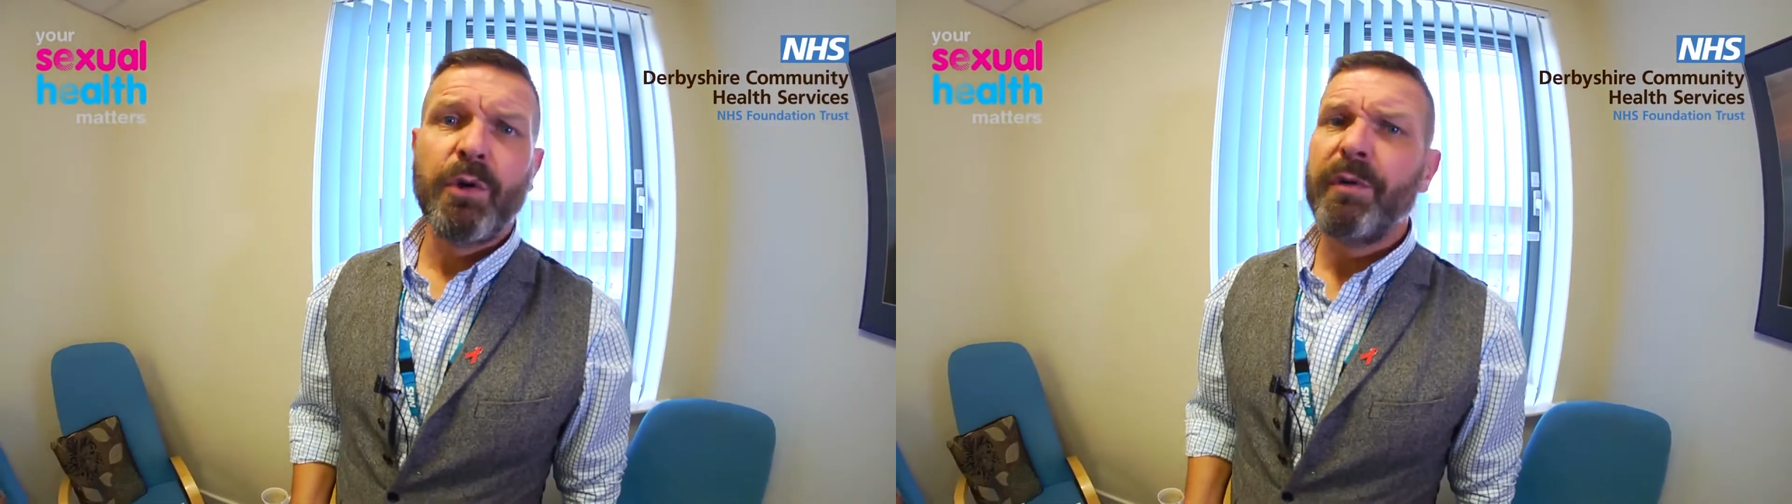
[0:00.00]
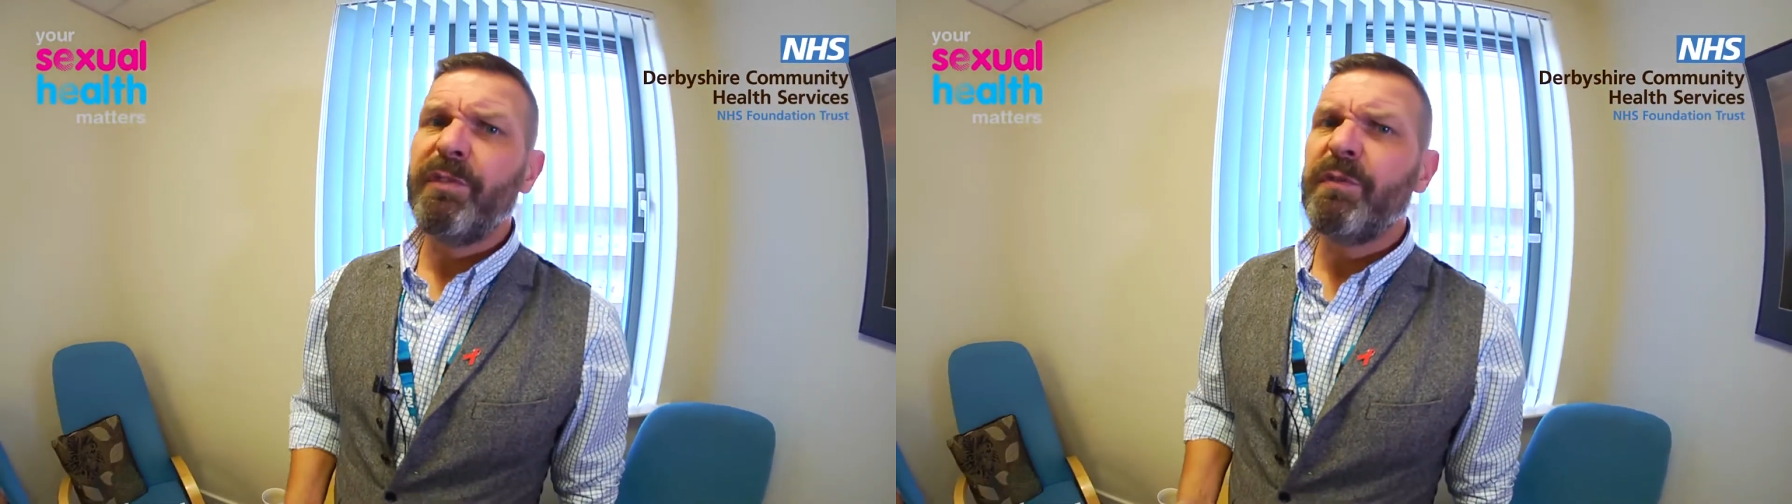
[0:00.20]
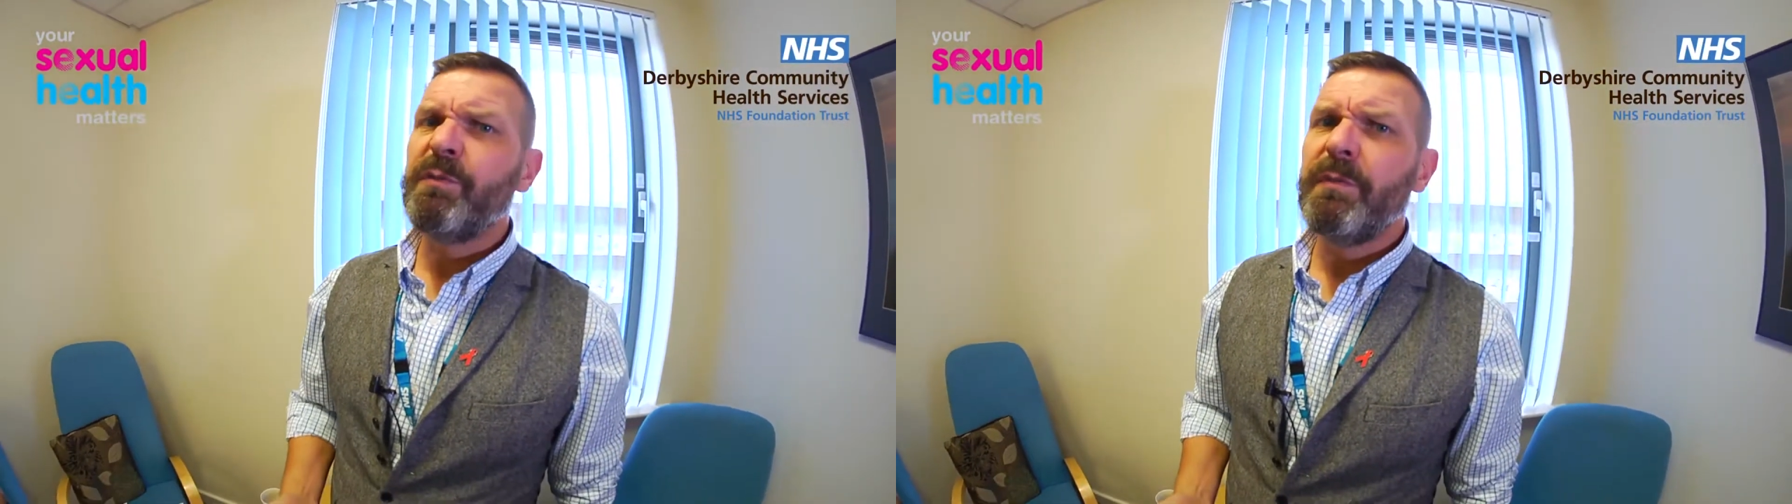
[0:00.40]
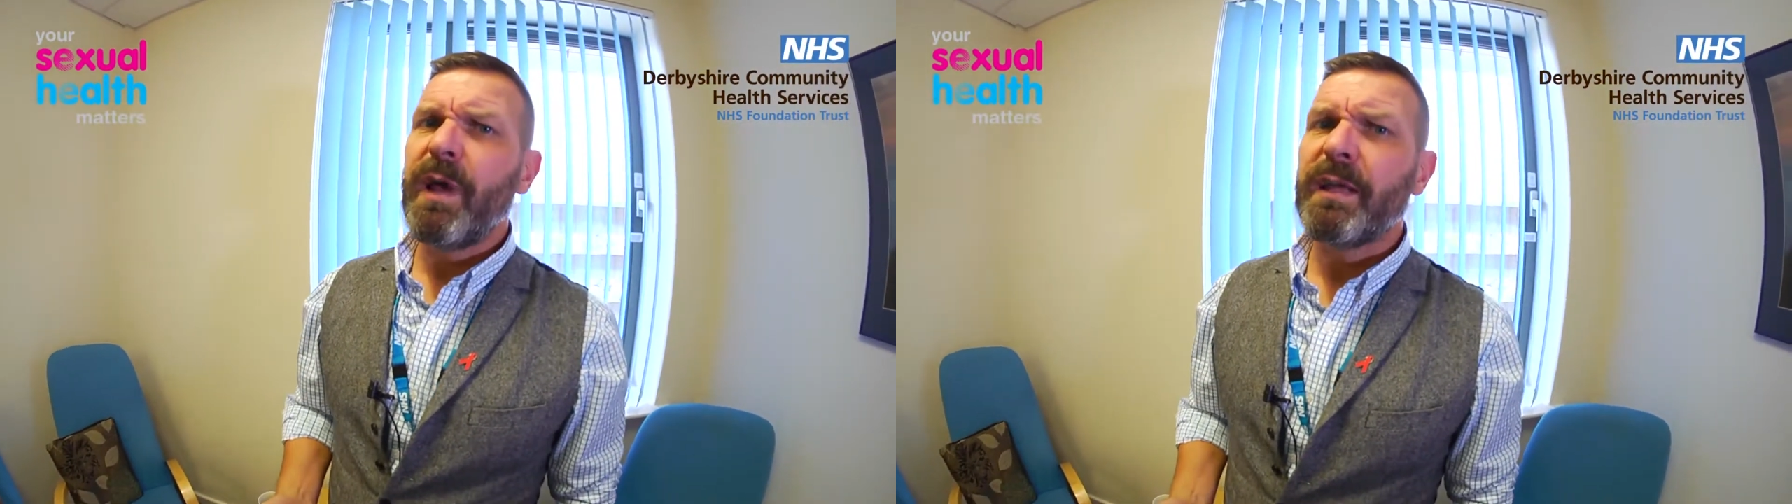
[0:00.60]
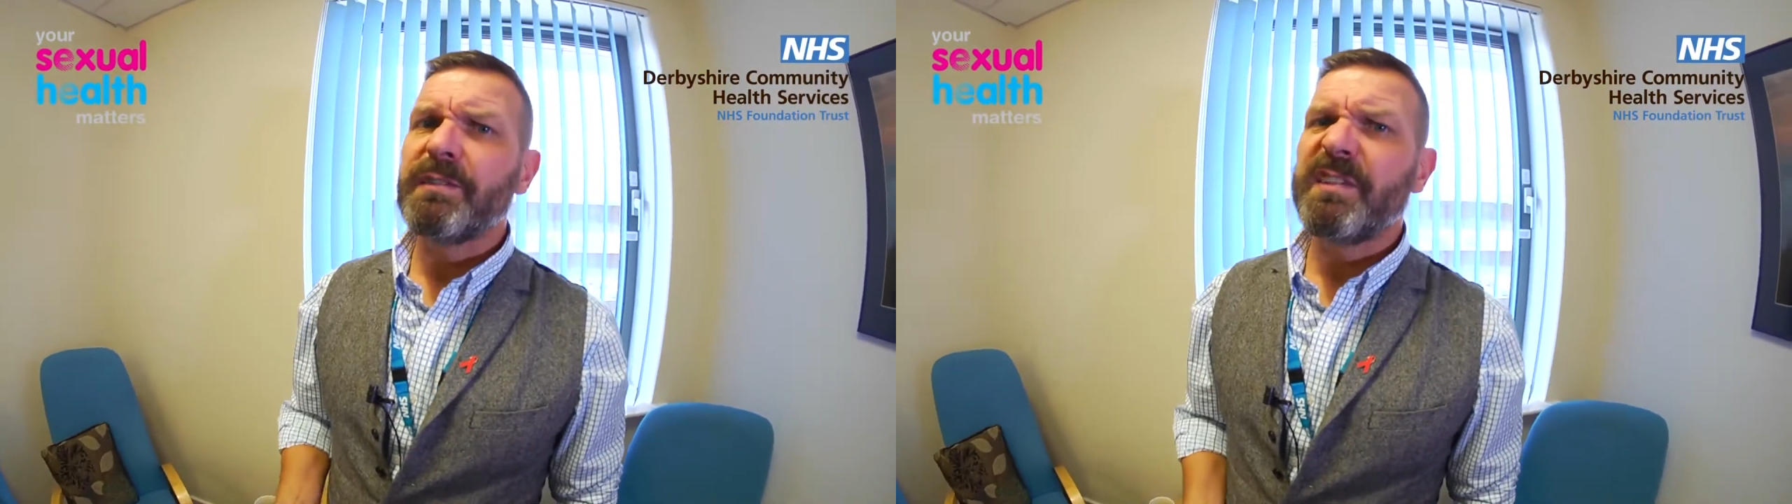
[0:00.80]
or if you've
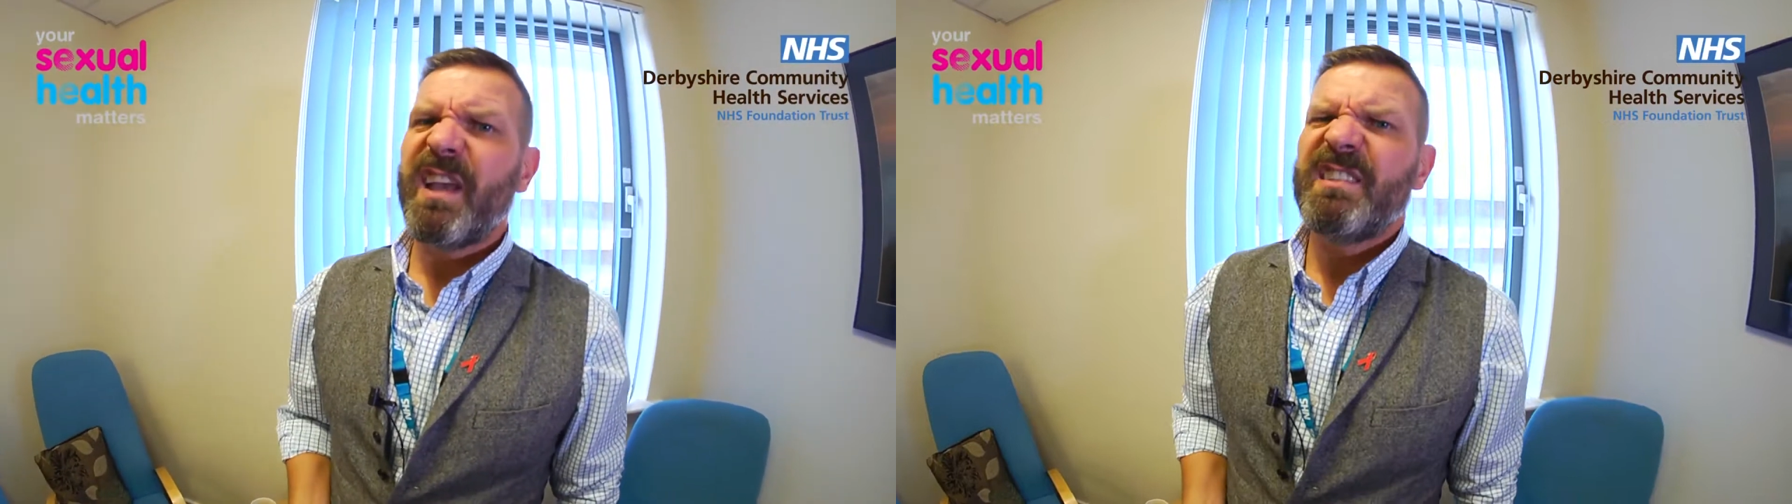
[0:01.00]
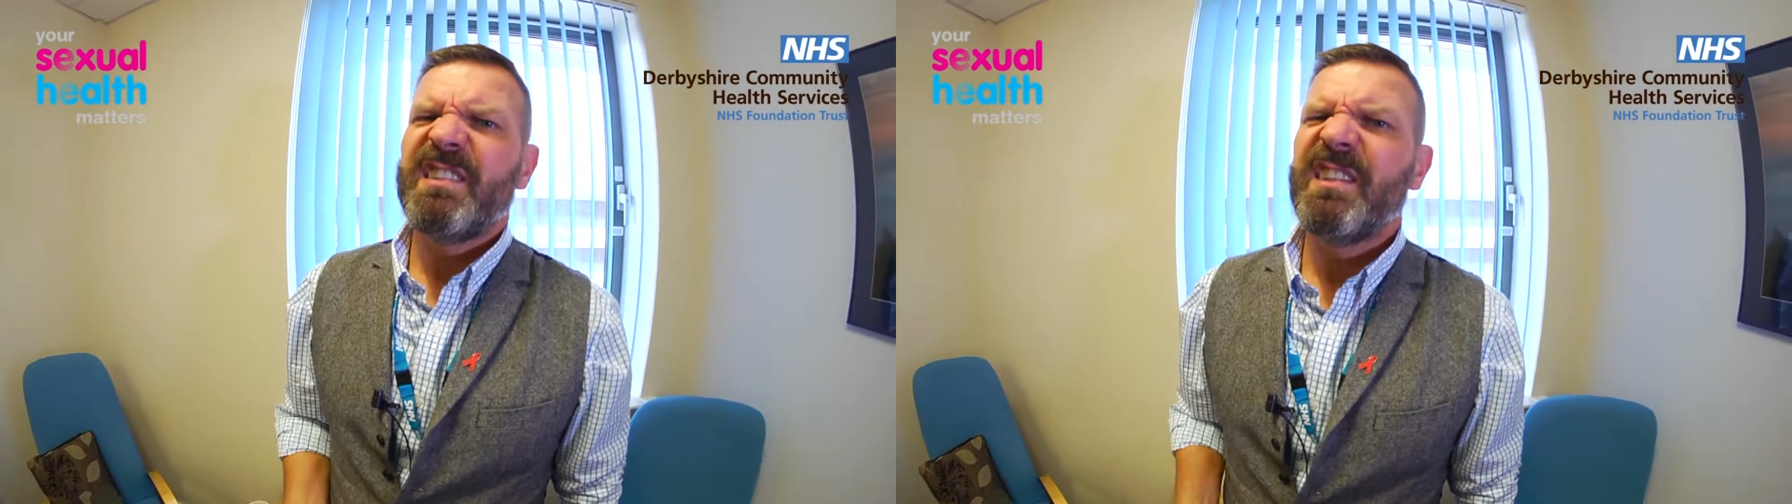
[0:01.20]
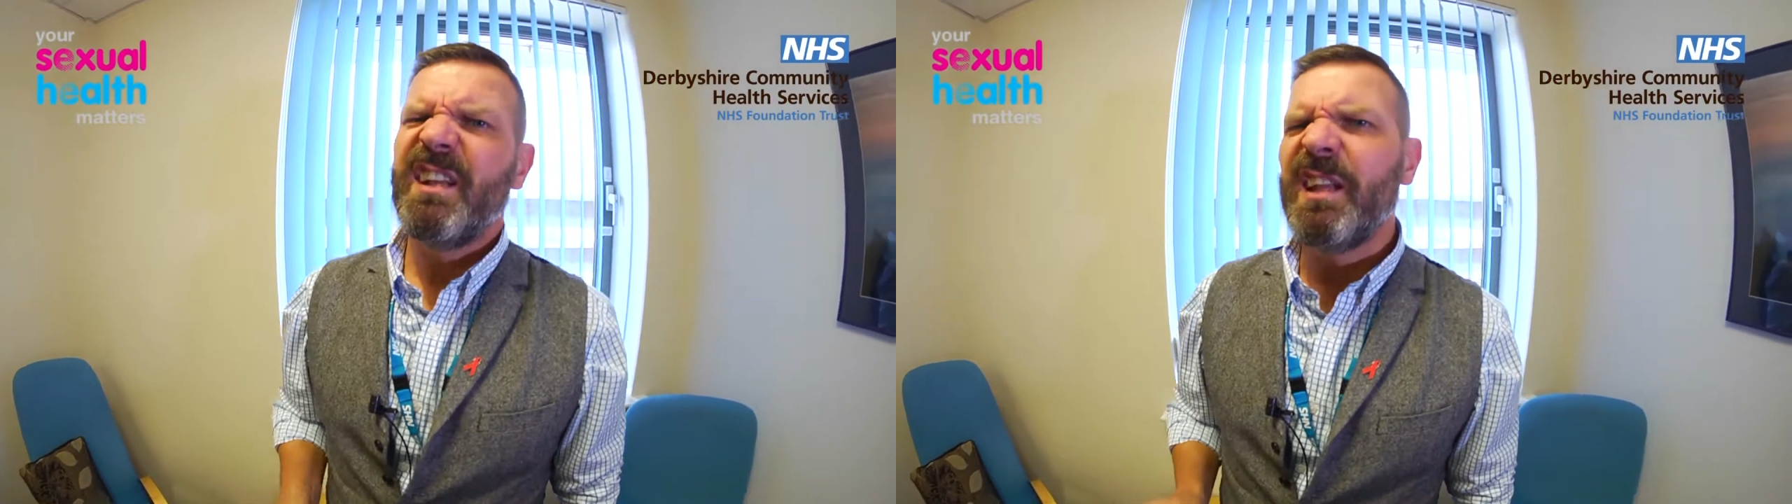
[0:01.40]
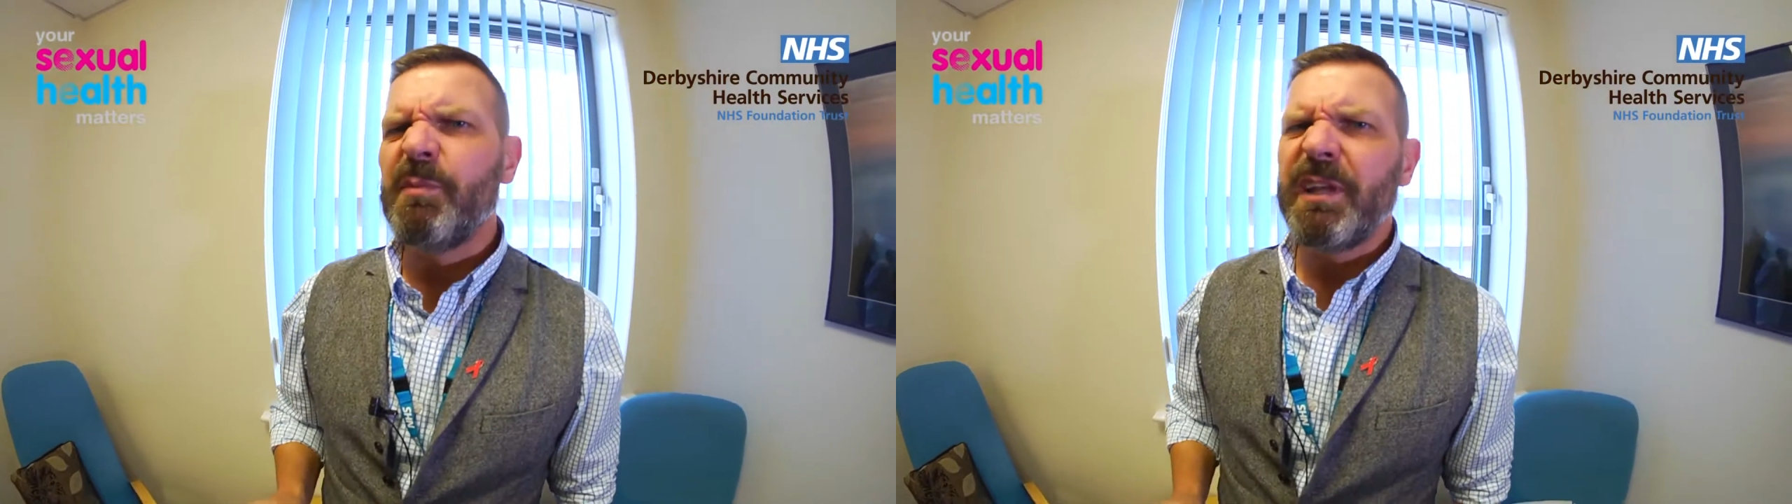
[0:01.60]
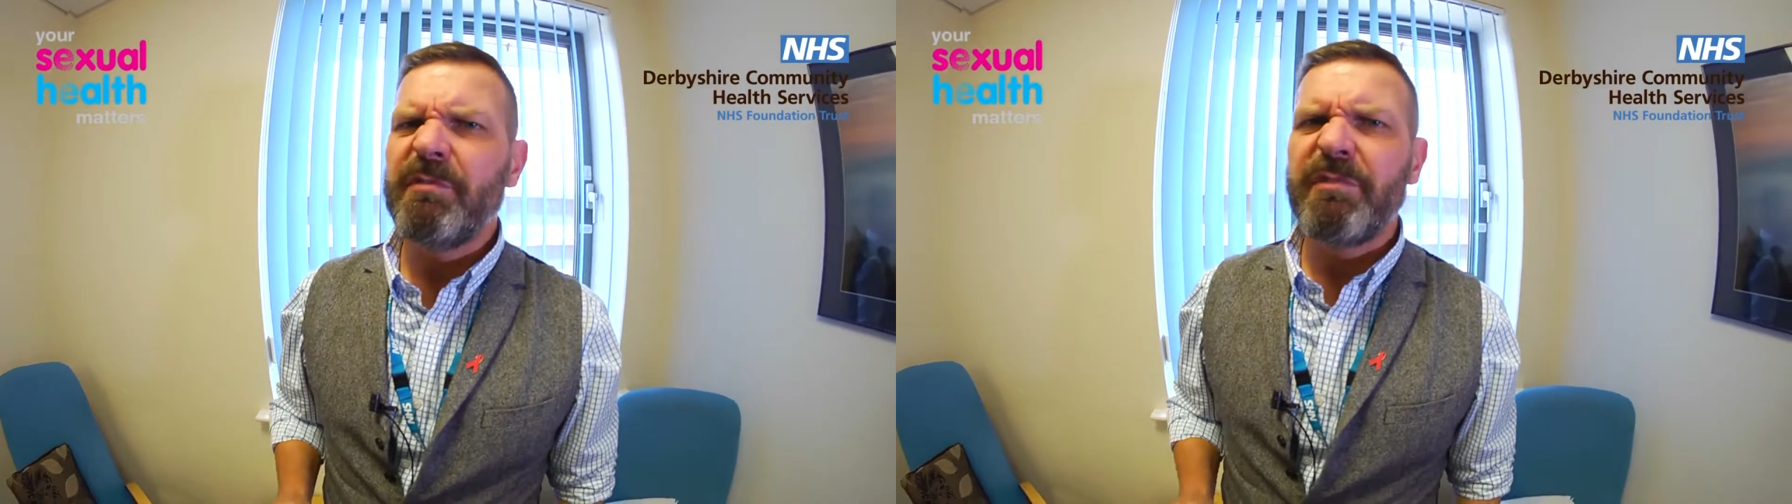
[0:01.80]
had sex that's a little bit